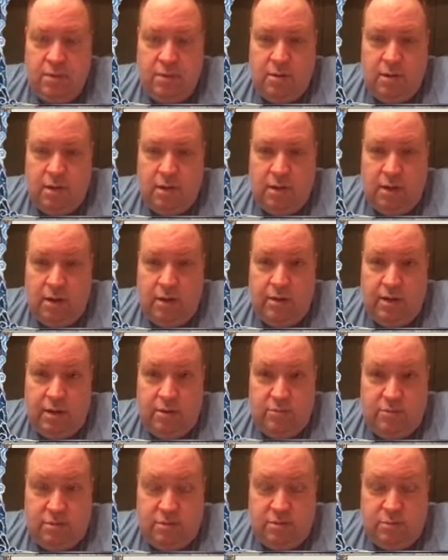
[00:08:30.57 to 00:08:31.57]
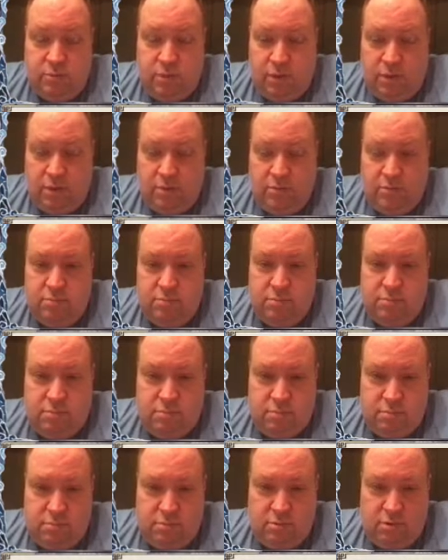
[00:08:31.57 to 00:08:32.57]
announce the spell
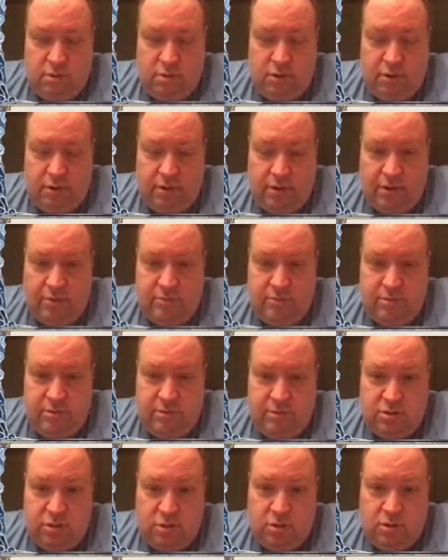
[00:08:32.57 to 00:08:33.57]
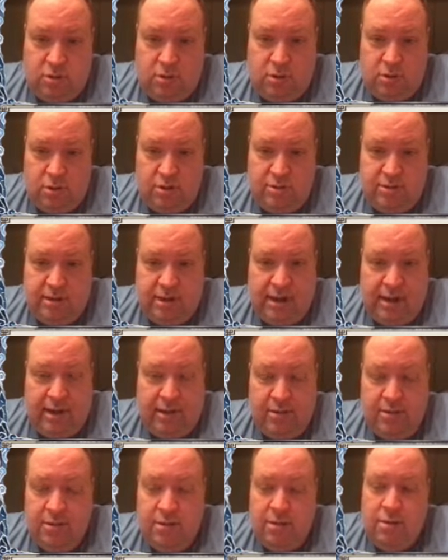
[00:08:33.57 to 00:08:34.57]
or announce this card attack,
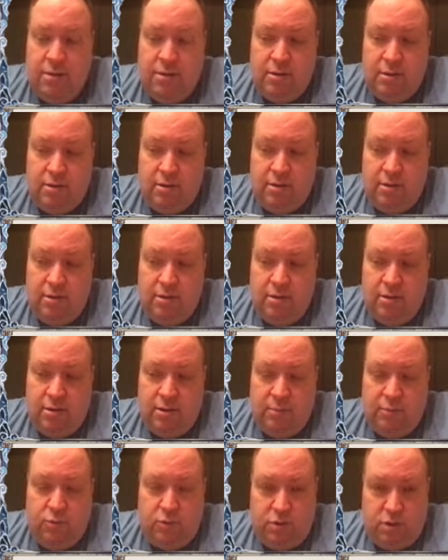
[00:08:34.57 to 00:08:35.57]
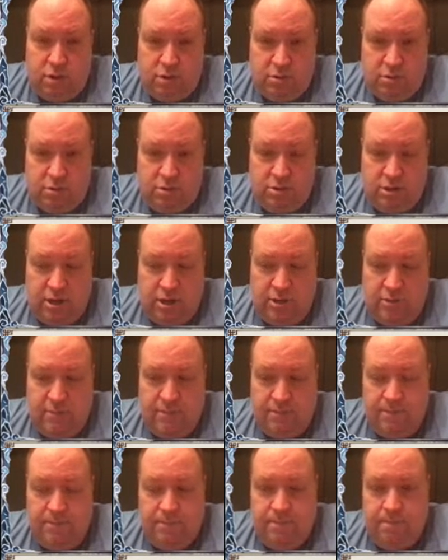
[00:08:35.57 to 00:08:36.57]
put it under the chain,
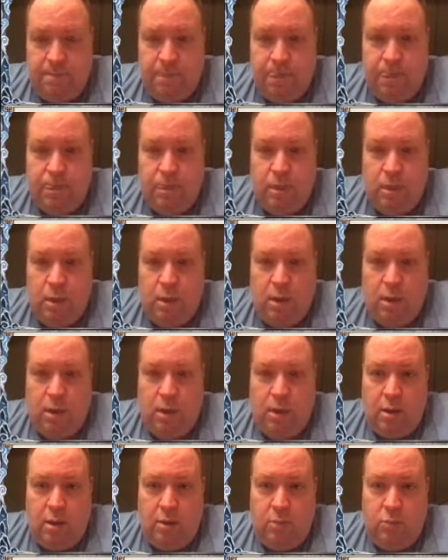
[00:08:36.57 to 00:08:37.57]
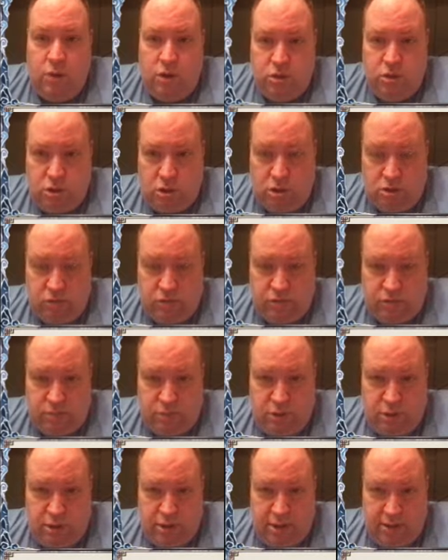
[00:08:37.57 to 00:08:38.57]
pitch cards from
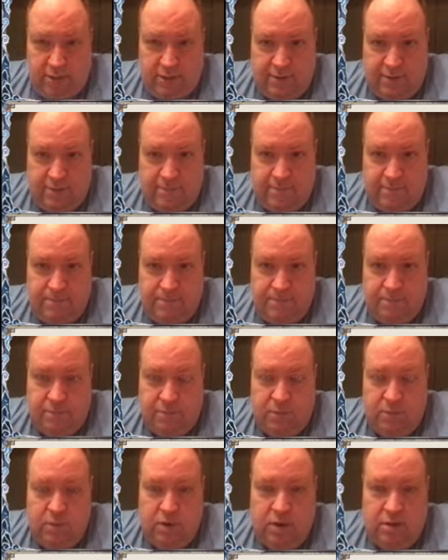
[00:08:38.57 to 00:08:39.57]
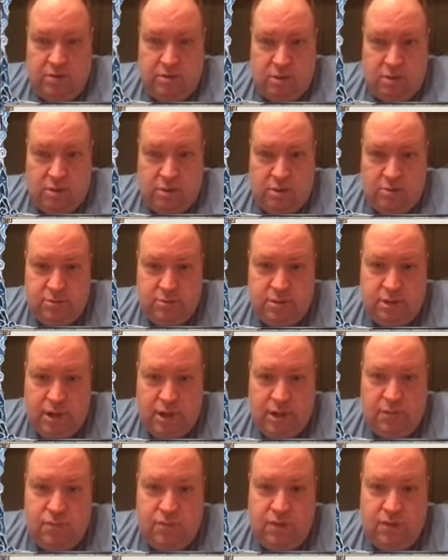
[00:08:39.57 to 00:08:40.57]
your hand to pay its cost,
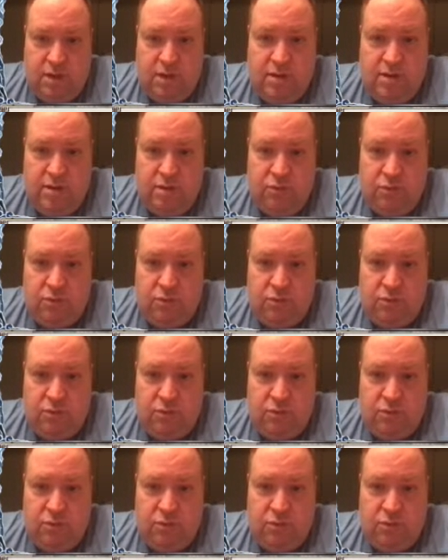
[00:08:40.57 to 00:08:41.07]
and then